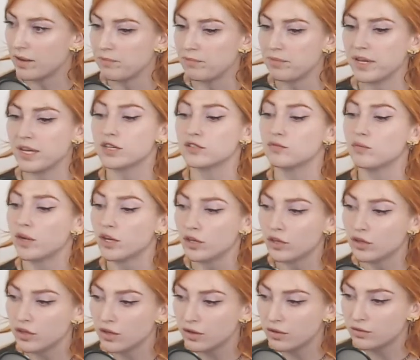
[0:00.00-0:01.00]
because what
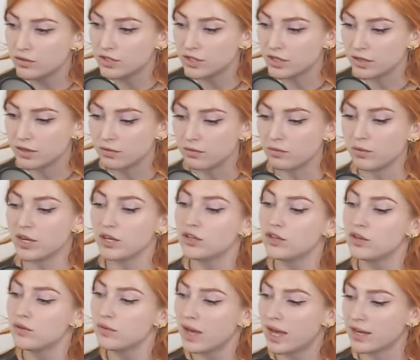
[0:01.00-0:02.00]
you do, what
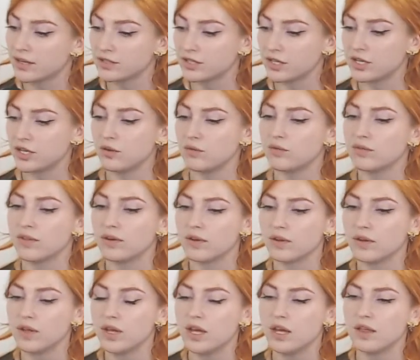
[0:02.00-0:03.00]
you execute,
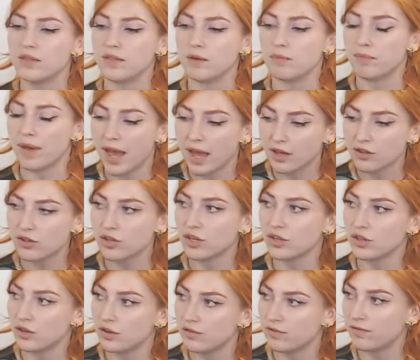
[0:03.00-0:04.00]
the
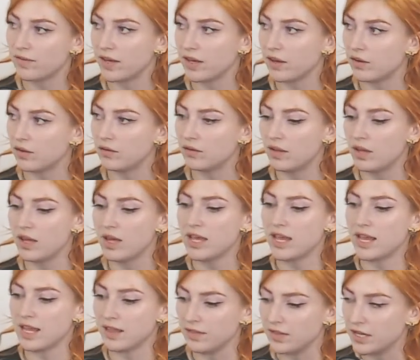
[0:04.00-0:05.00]
passion you feel
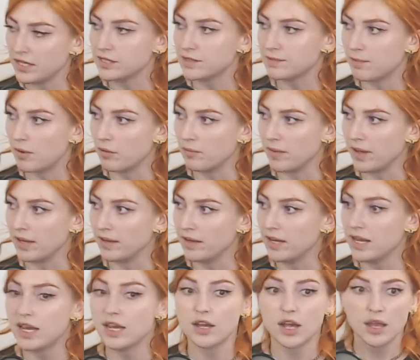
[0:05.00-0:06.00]
in this moment
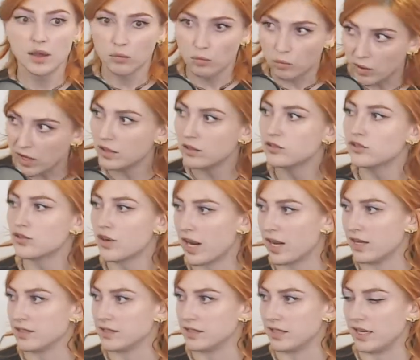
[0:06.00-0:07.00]
will
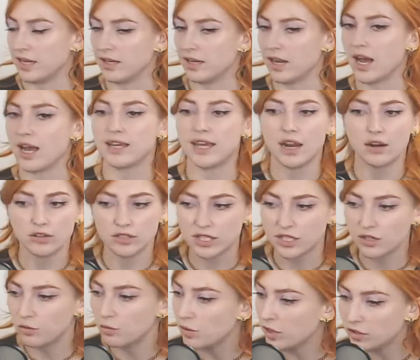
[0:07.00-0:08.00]
translate. I guarantee
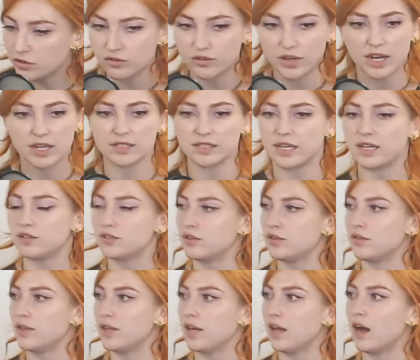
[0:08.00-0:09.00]
you will translate to
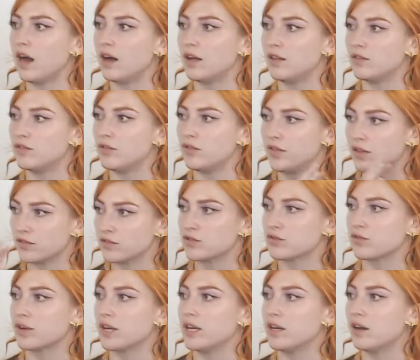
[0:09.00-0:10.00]
the
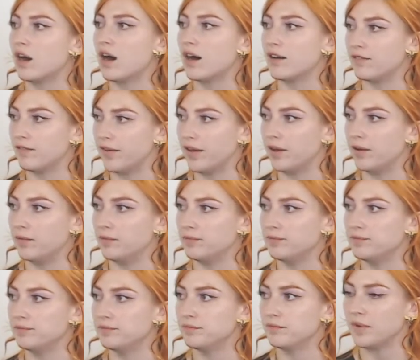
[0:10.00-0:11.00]
screen on film.
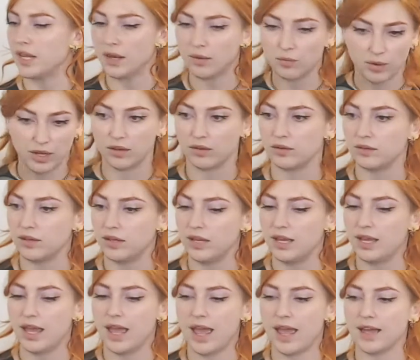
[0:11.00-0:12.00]
Yeah. It will. For
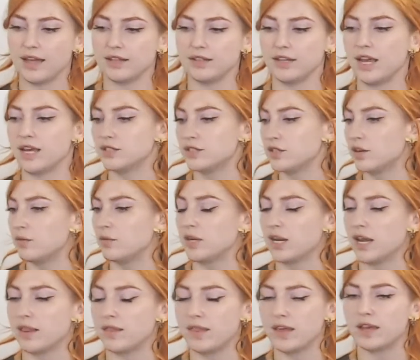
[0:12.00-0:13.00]
sure. And so when
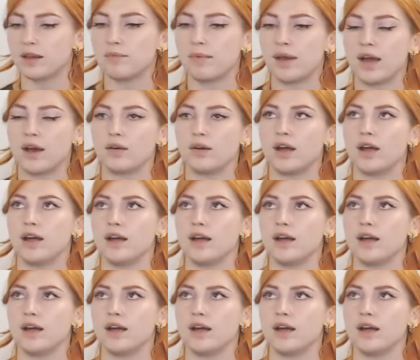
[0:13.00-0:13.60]
I think about